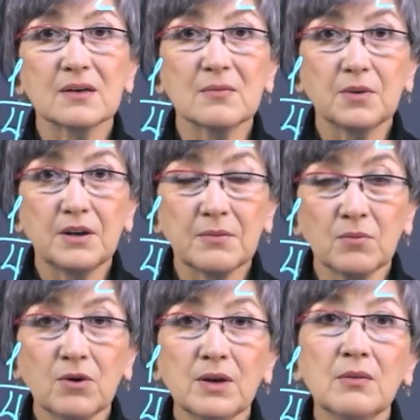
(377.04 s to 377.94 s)
one
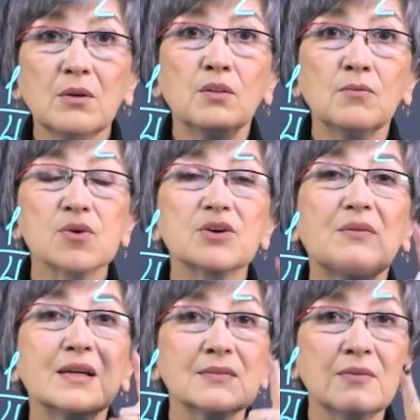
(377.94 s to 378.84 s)
point on the
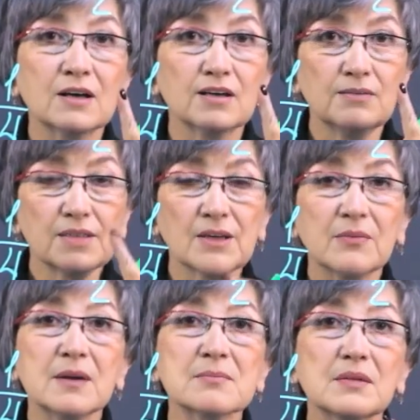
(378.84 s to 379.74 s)
coordinate line can
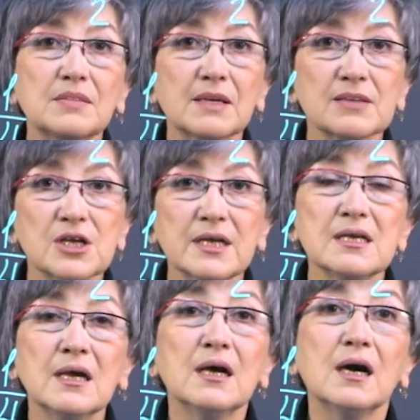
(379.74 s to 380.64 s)
represent
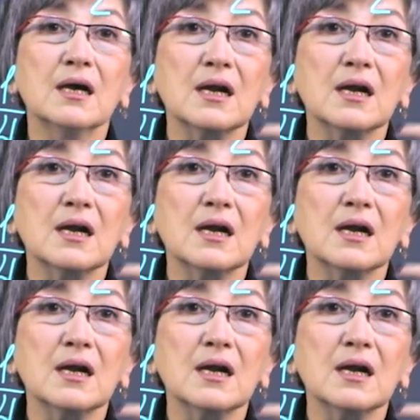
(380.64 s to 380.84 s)
differently